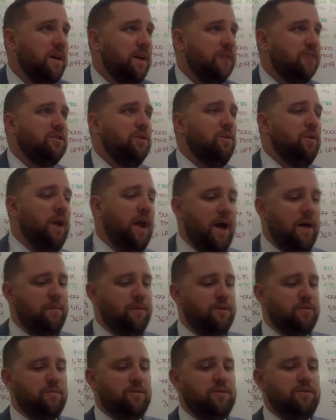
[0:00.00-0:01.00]
And so what
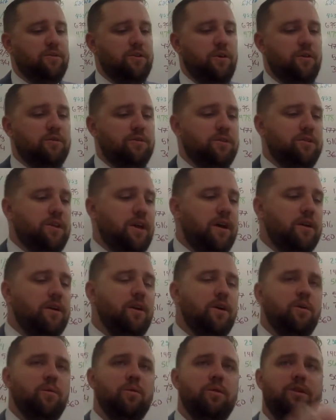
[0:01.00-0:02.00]
happens, Miss Jones, is
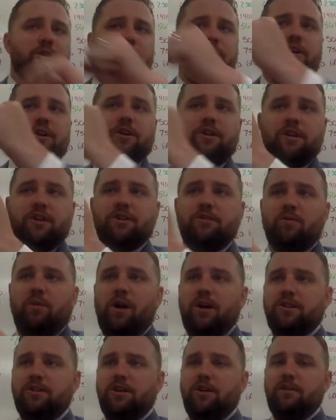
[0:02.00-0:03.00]
that when they're in your
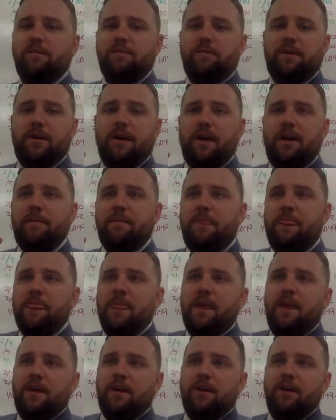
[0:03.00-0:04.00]
dishwasher, okay,
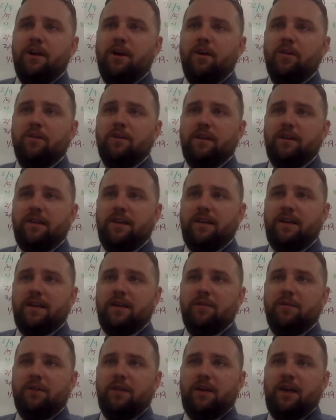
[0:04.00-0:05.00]
they
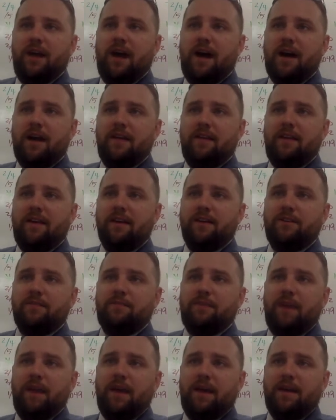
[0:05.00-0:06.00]
get really hot and they
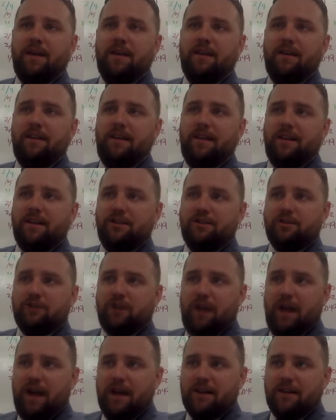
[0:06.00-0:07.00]
expand and then they
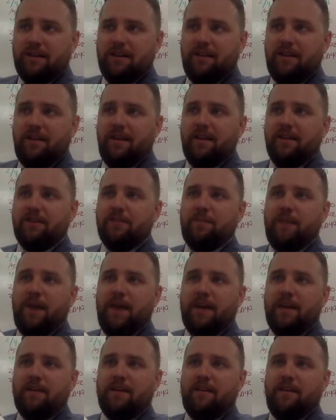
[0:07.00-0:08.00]
contract. And then they
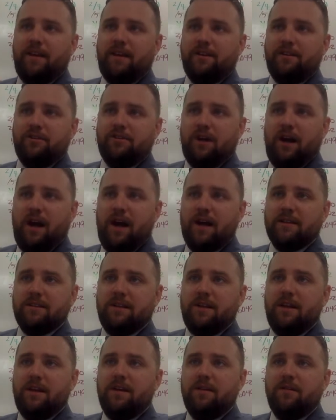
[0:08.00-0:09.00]
expand and then they
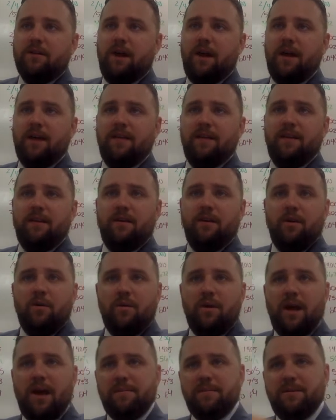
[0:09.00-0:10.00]
contract, right? And then
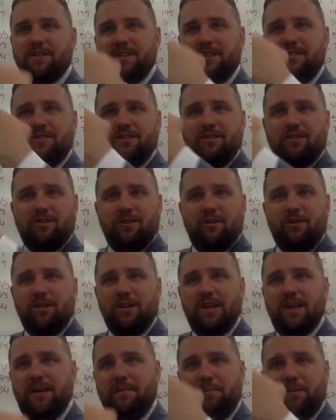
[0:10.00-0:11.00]
what happens is this
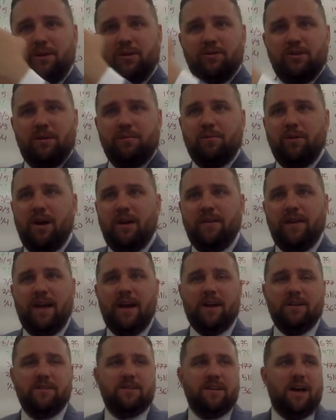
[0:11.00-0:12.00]
little lip builds up around
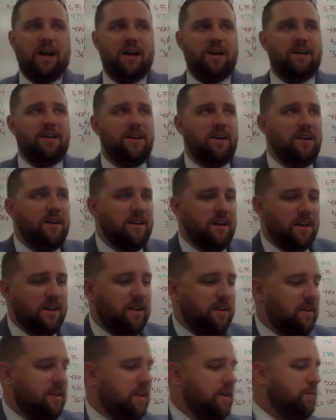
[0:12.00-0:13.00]
the outside.
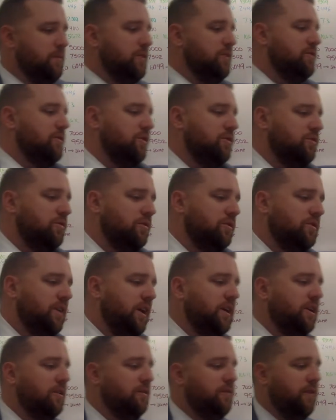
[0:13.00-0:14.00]
Like here, Miss Jones,
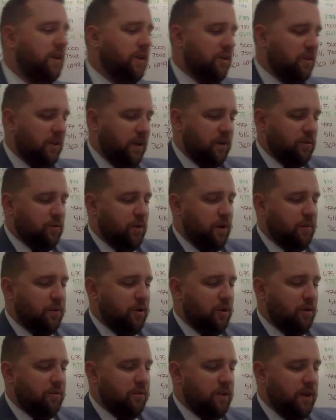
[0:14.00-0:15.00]
take your finger and like
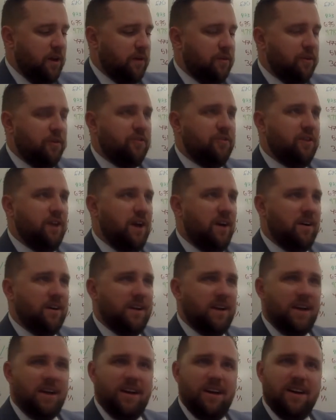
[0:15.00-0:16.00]
rub it over that. You see how
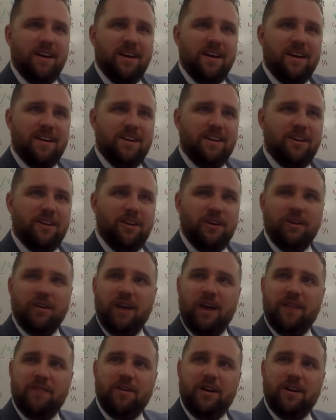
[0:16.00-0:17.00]
it kind of, your
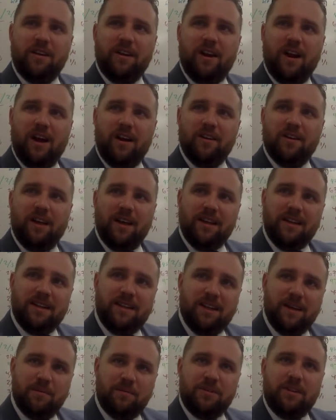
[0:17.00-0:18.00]
knife right there, how it
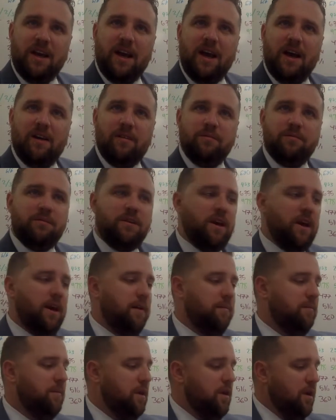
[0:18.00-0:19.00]
like dips down,
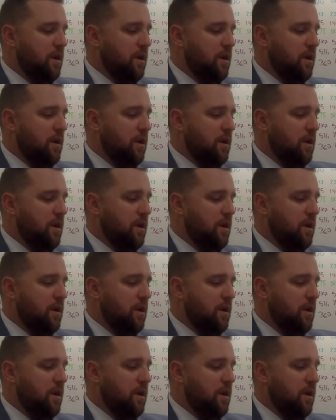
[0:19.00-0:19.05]
okay?